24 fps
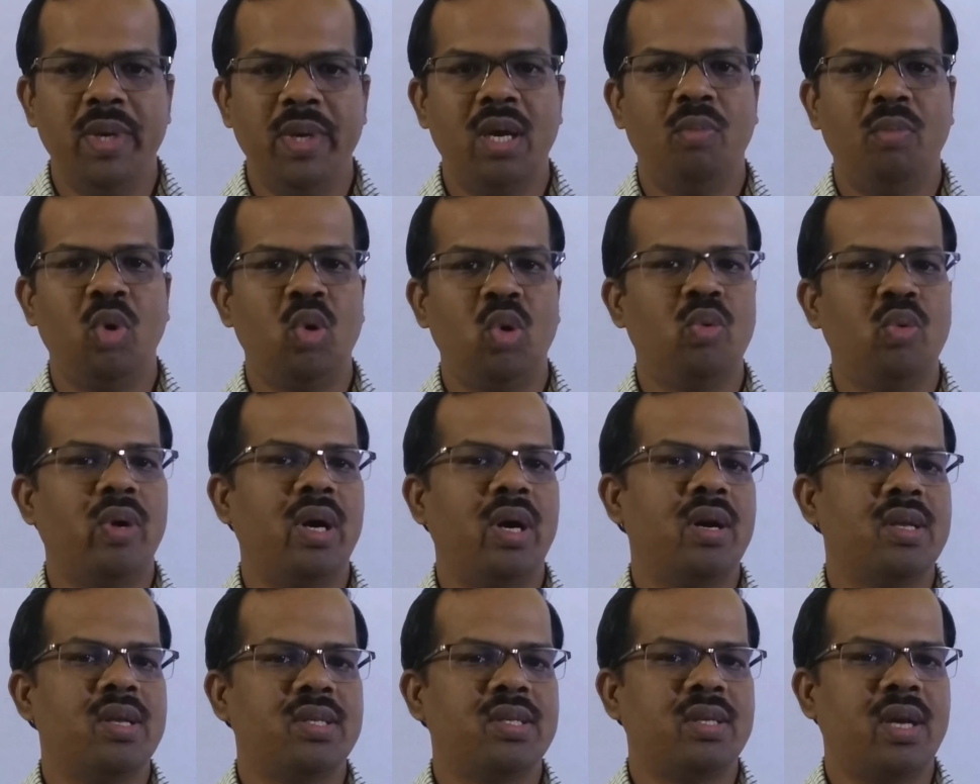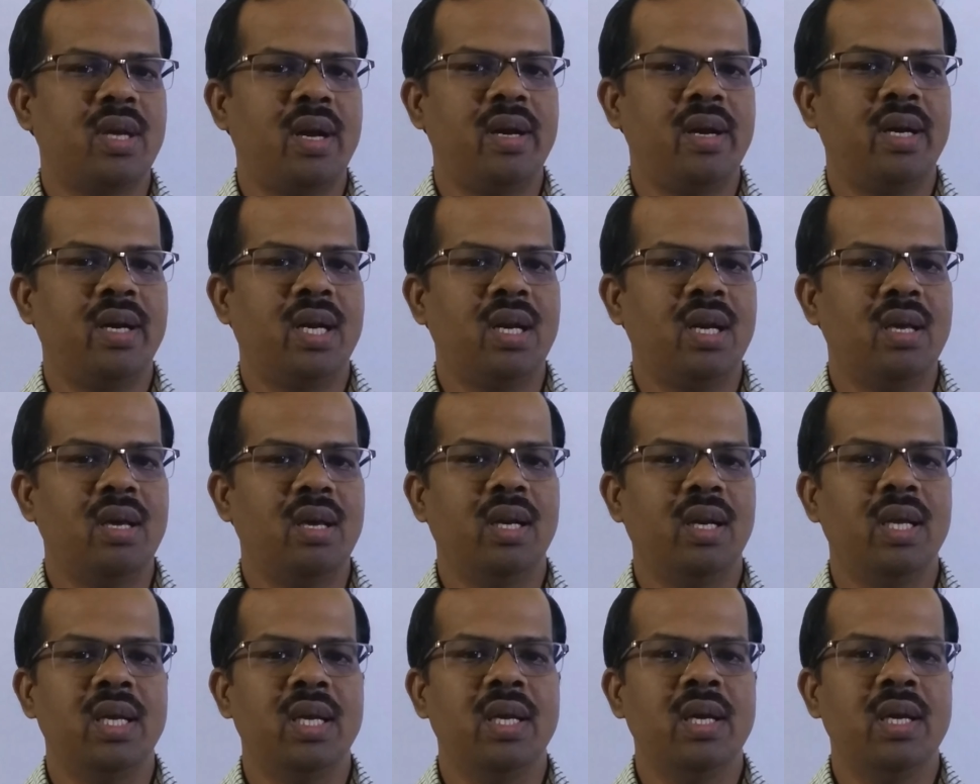able to understand
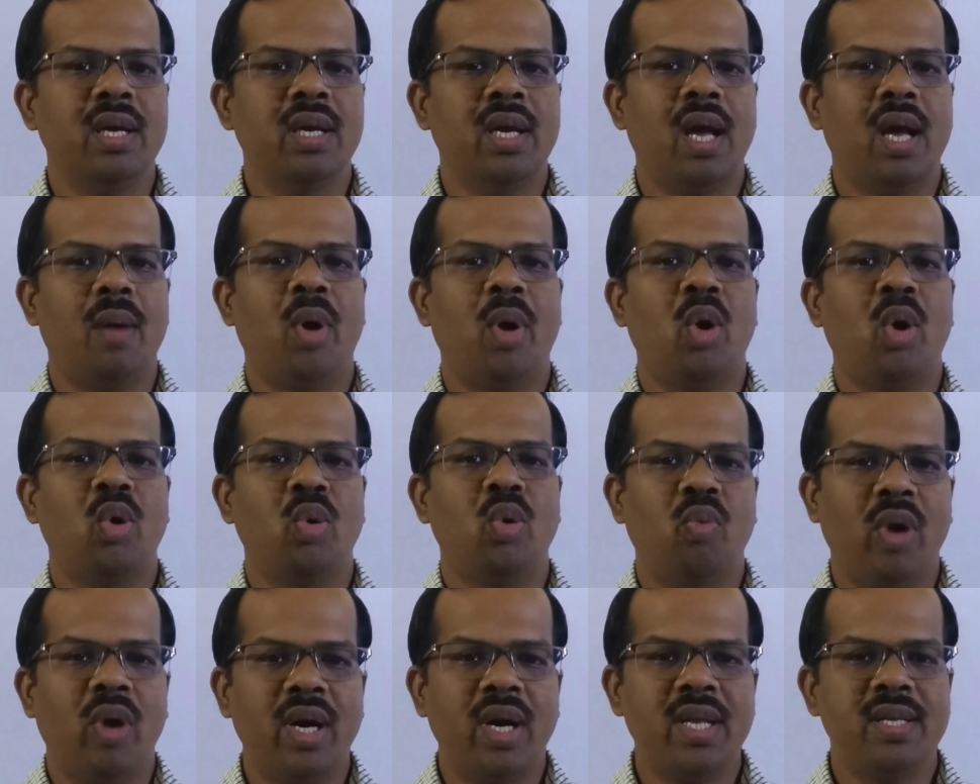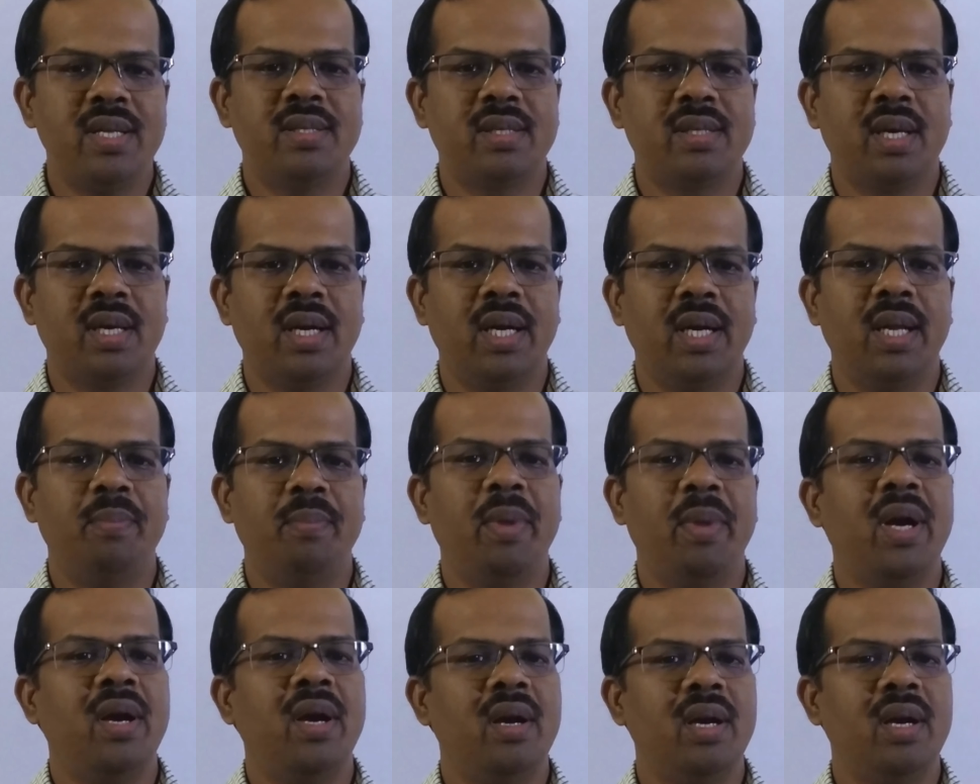clearly about what is
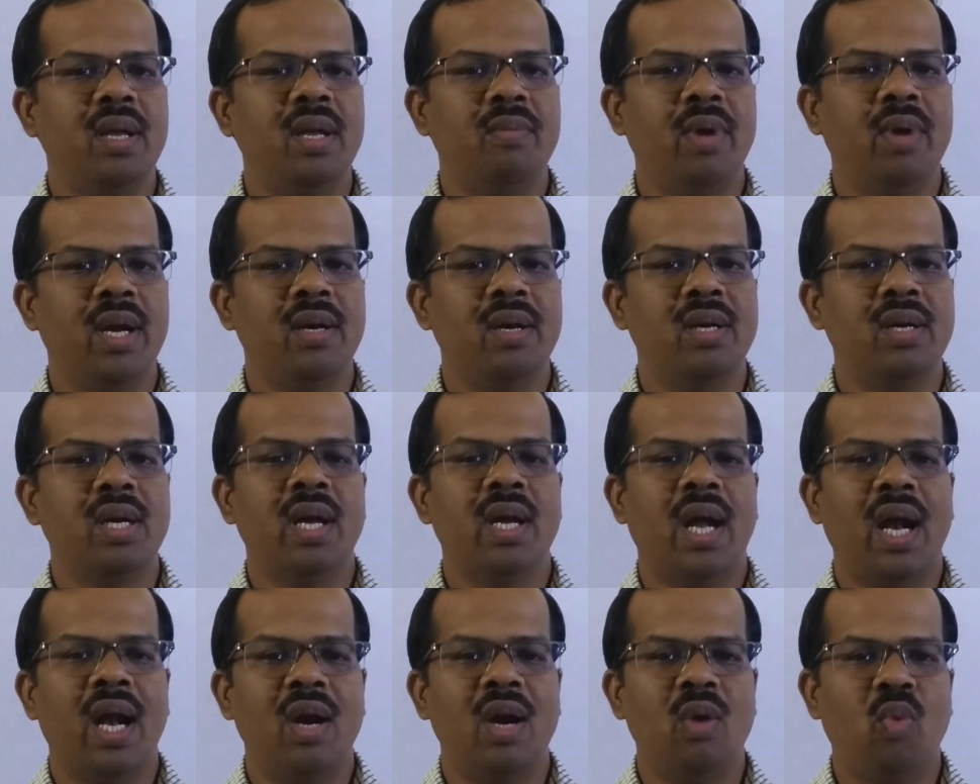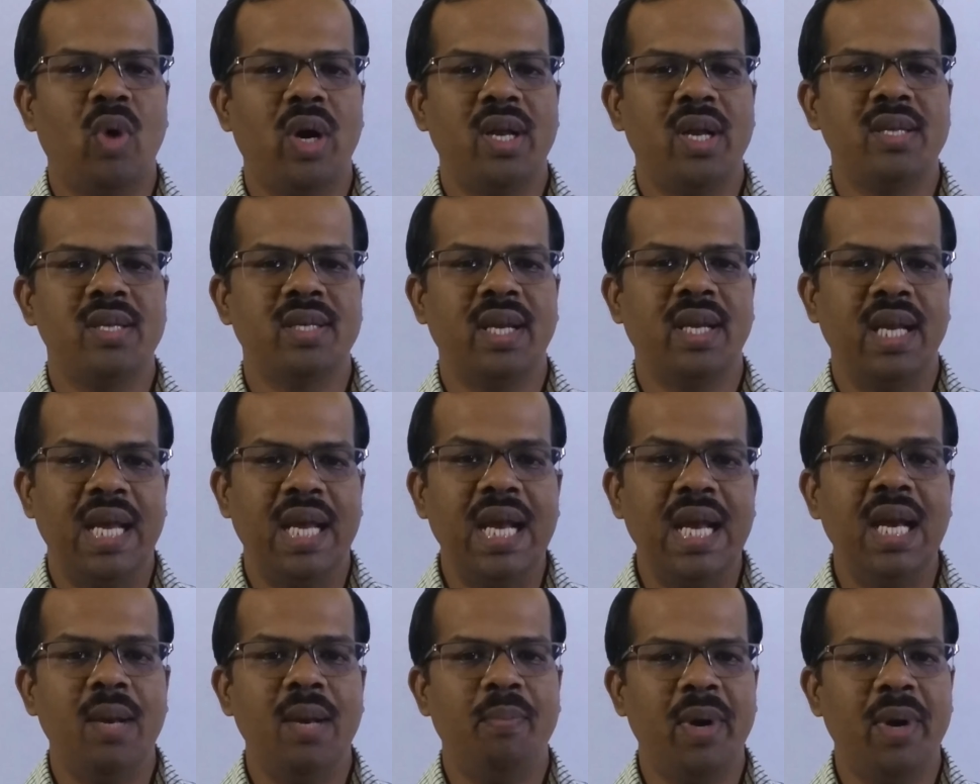dependent event and what is an
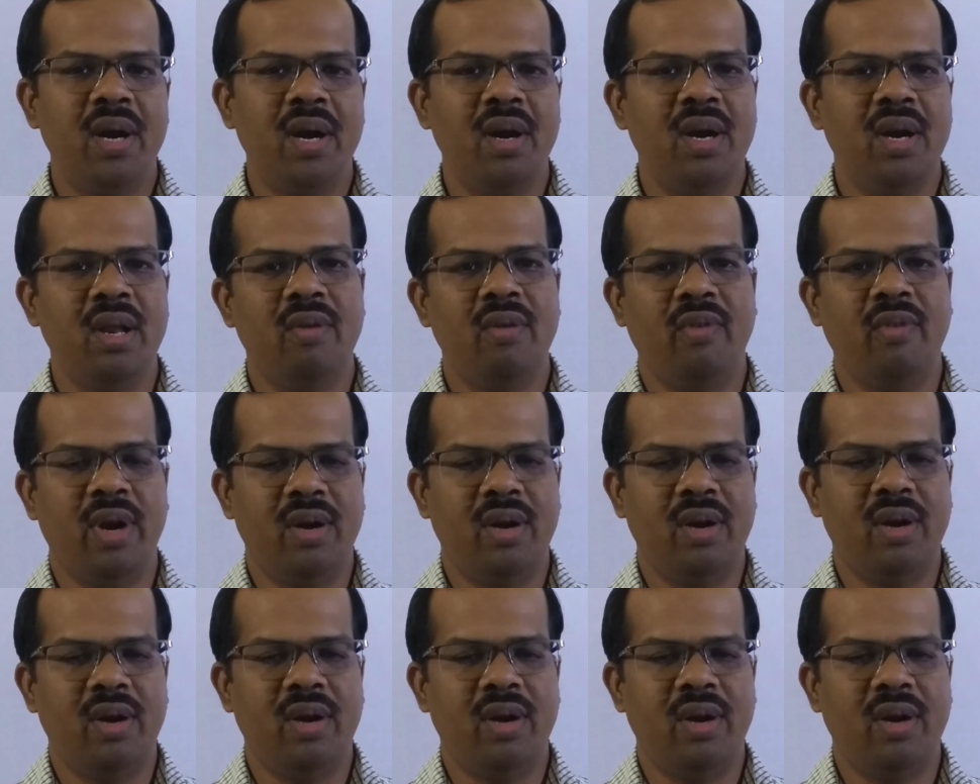independent event.